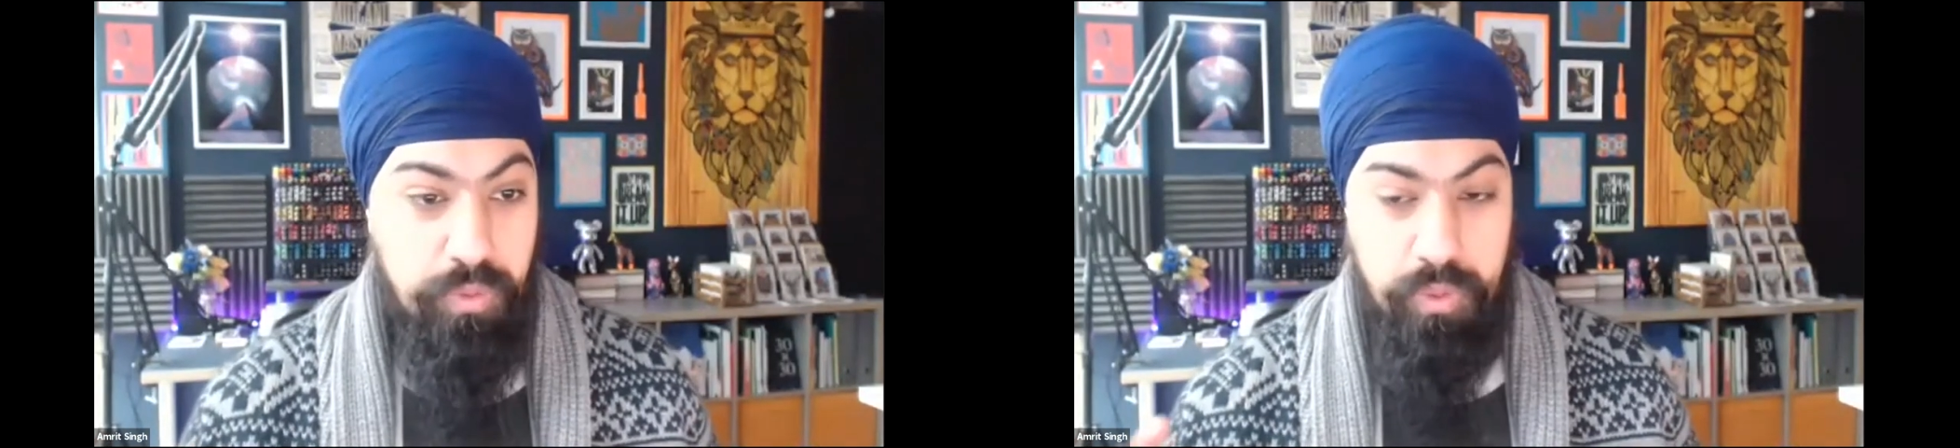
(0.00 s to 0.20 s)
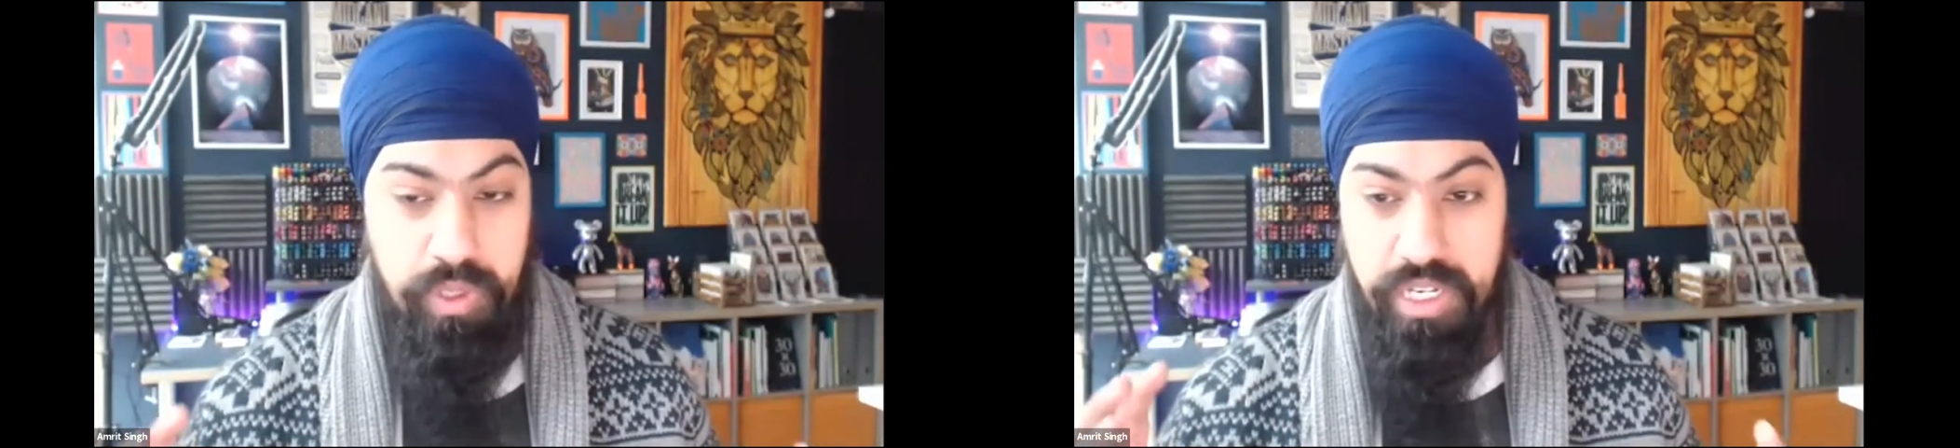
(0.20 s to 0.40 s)

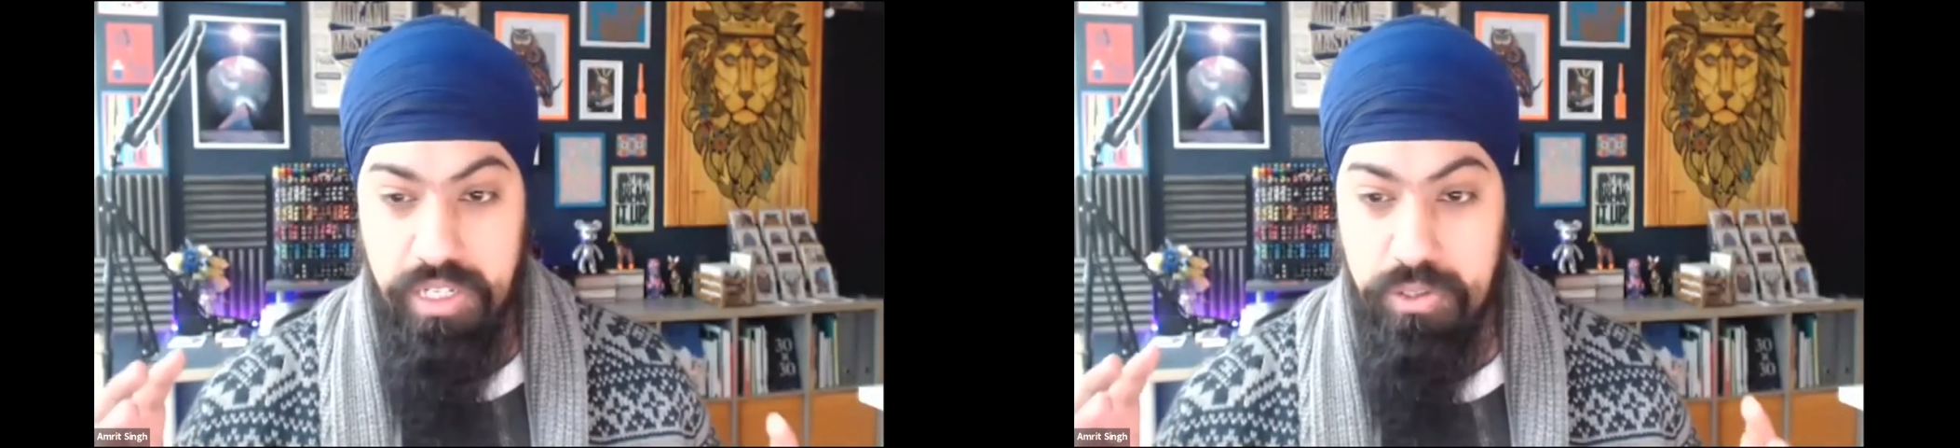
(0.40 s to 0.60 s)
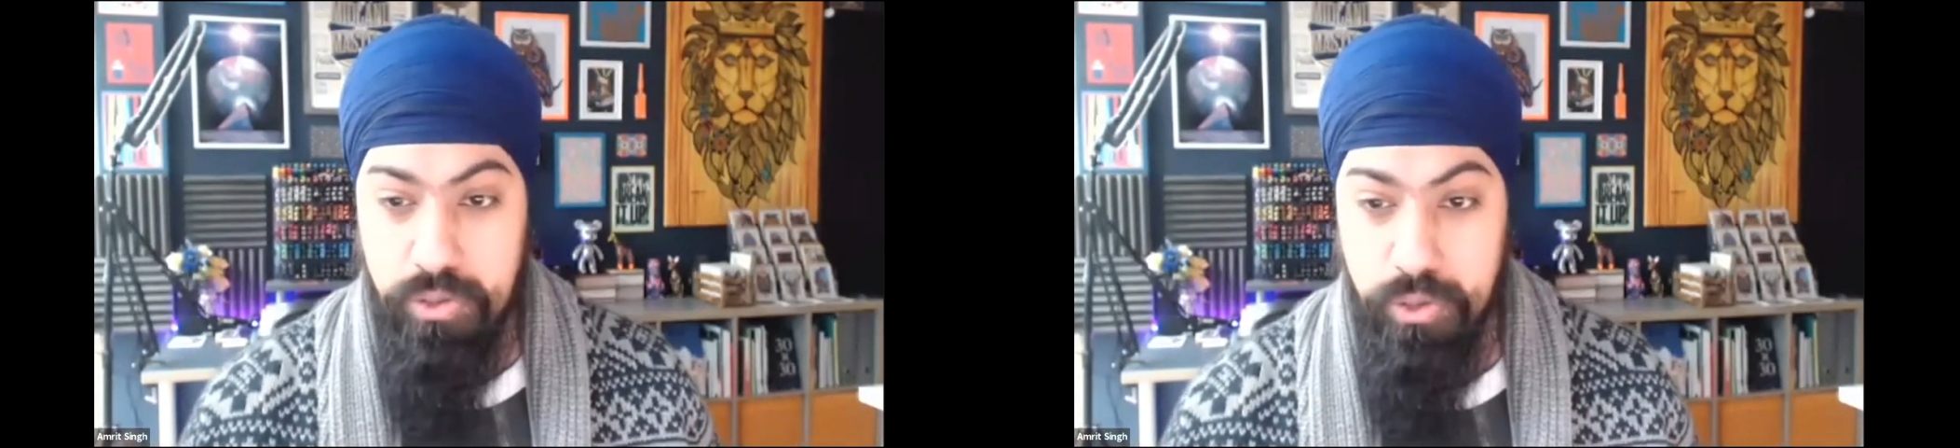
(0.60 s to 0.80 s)
but we
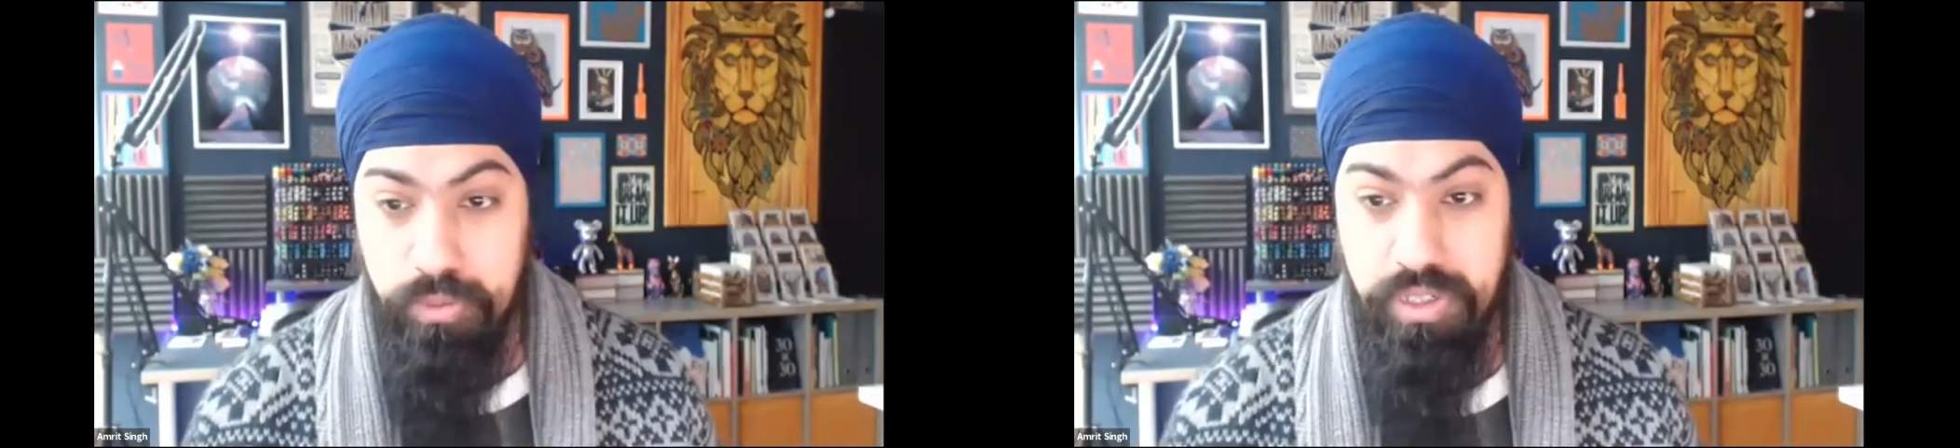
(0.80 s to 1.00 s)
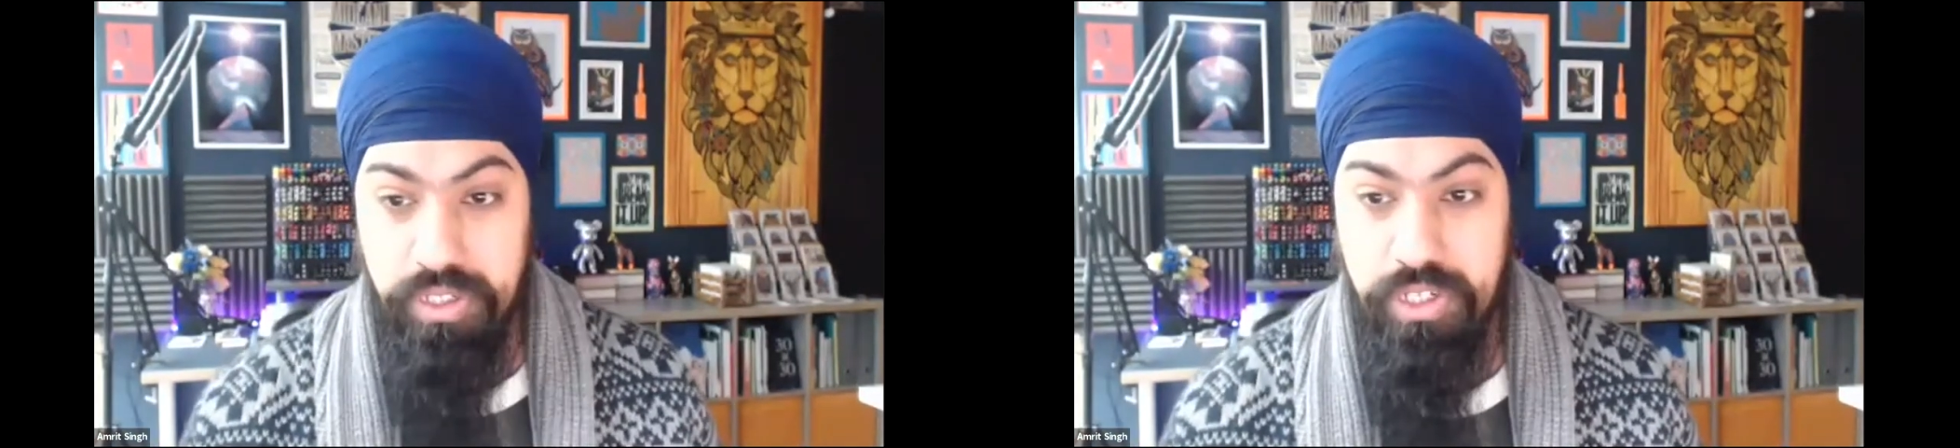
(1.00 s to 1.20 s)
learned so
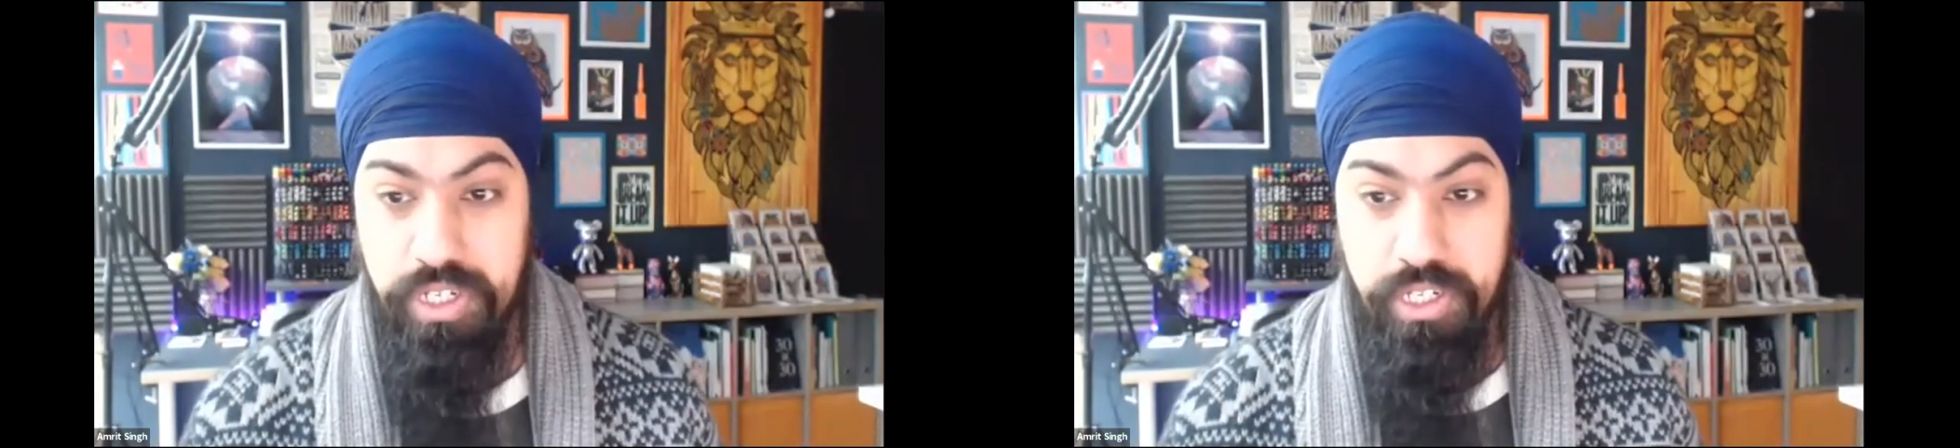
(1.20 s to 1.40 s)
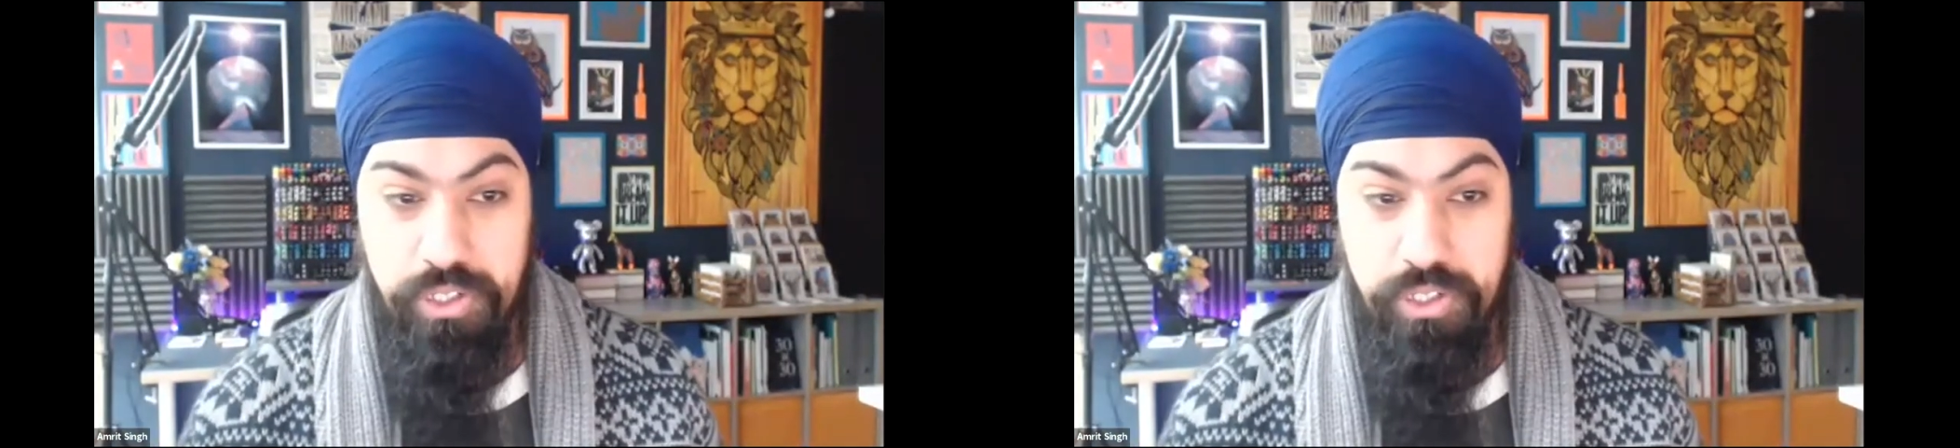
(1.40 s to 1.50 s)
much